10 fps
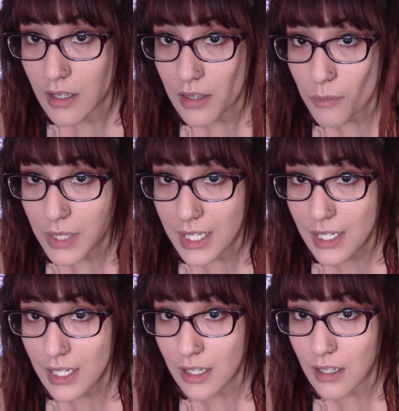the
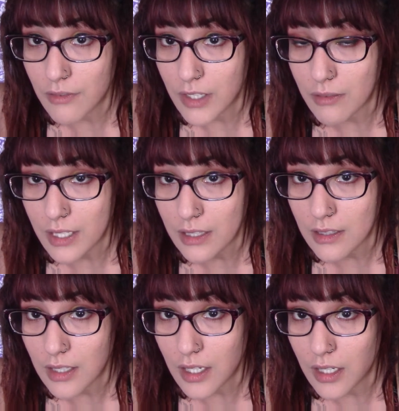beginning of it right
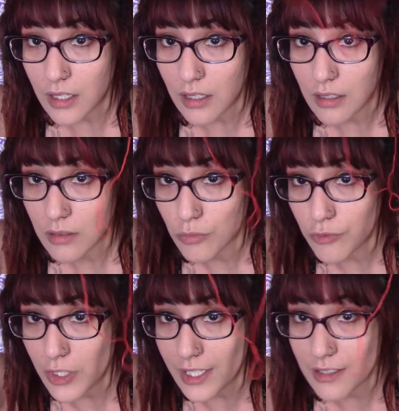there,
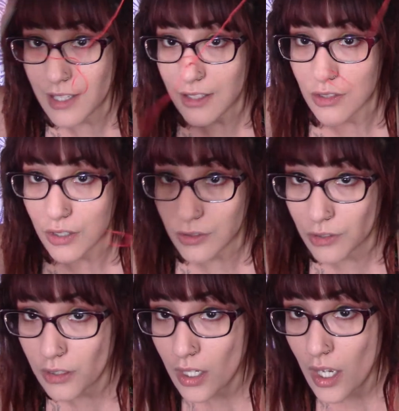before you get to that
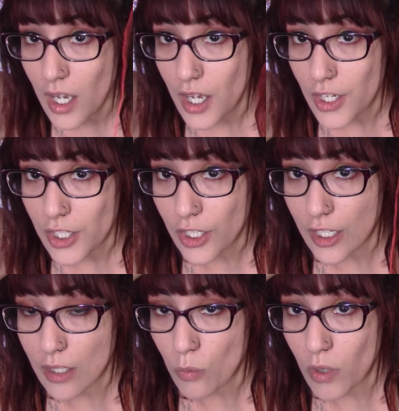circle, you're
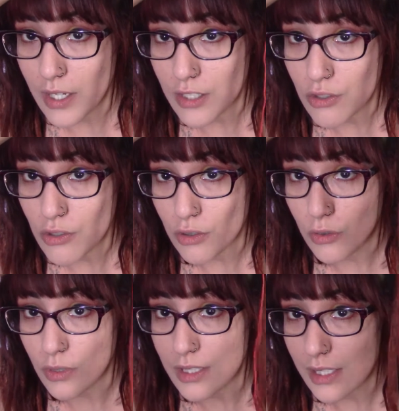going to want
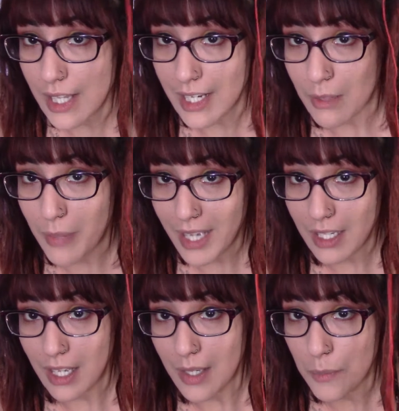to slide it back
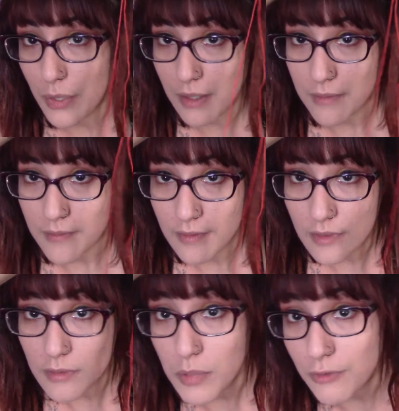up
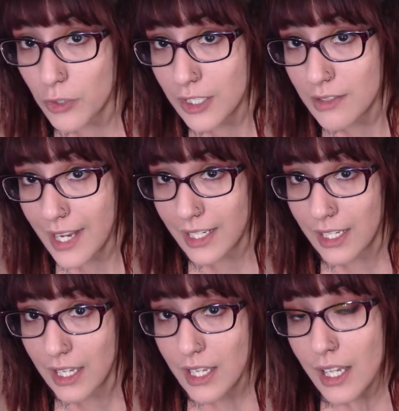before you tighten
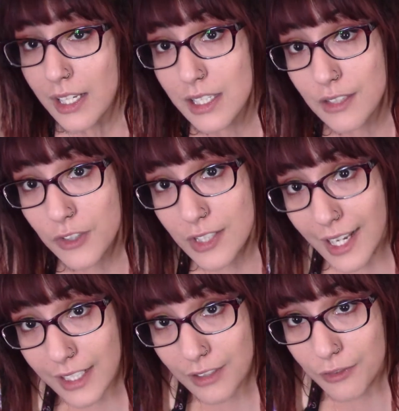it. Because if you
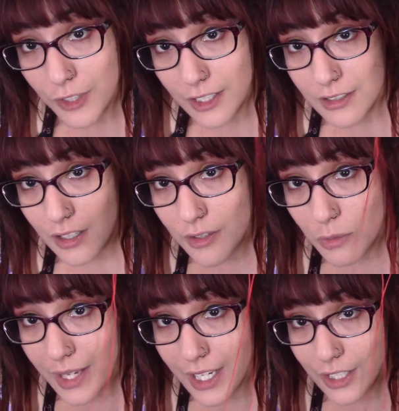tighten it first all the
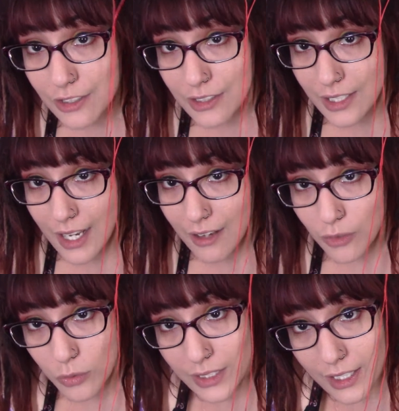way, you're just going to have
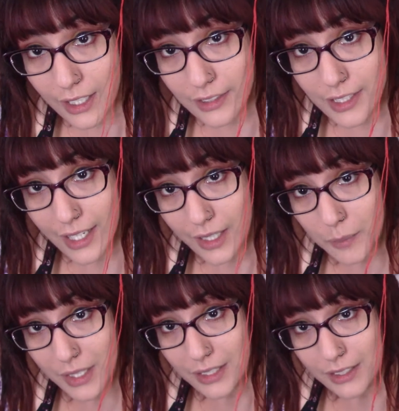a really hard
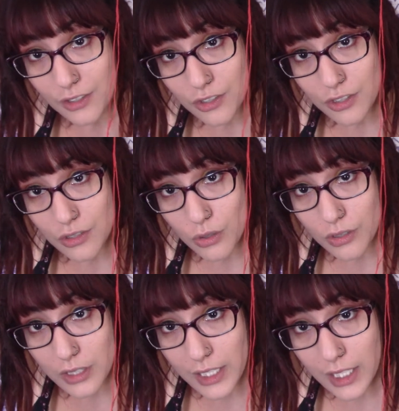time, and that's just
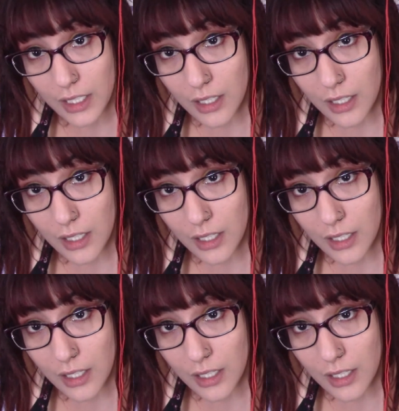totally